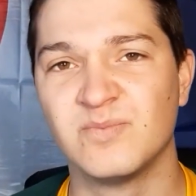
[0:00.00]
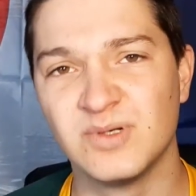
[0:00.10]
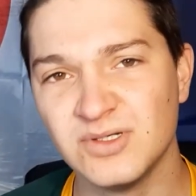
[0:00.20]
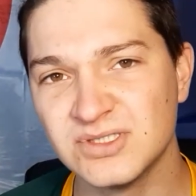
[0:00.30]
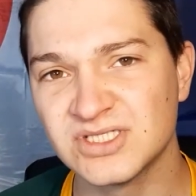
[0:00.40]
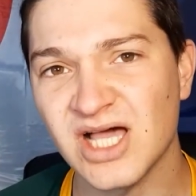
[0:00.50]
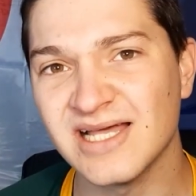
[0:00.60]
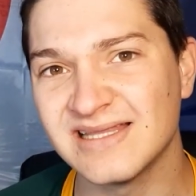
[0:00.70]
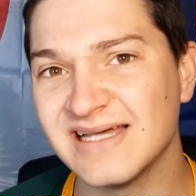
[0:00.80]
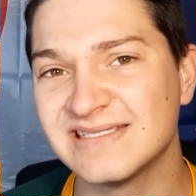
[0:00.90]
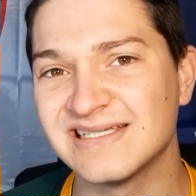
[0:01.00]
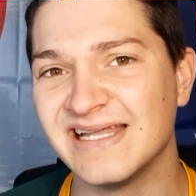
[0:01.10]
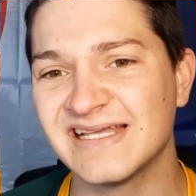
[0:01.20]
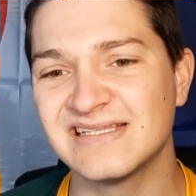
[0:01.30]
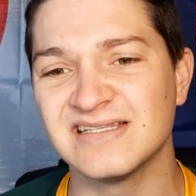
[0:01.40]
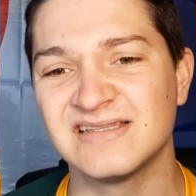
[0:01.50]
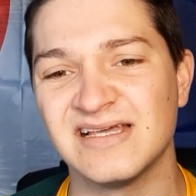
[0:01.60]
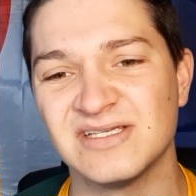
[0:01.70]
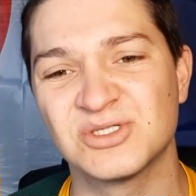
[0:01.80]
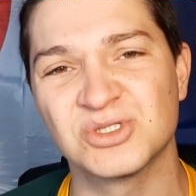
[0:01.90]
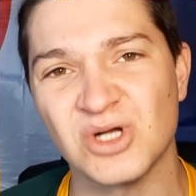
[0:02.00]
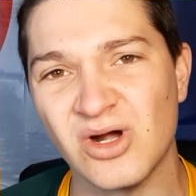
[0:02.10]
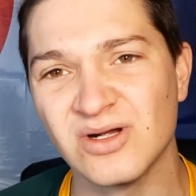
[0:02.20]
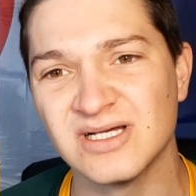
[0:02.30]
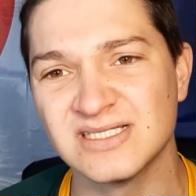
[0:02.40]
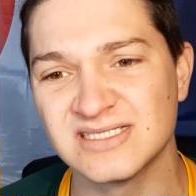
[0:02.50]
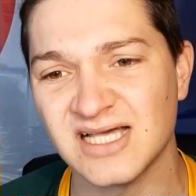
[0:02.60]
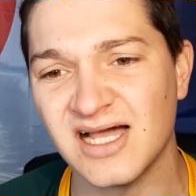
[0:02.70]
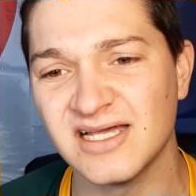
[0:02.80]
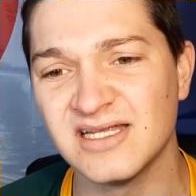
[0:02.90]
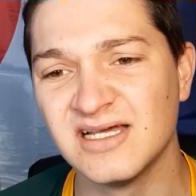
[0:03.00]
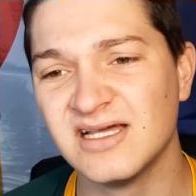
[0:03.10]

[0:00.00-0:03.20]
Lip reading: Blue side, they selected their strongest side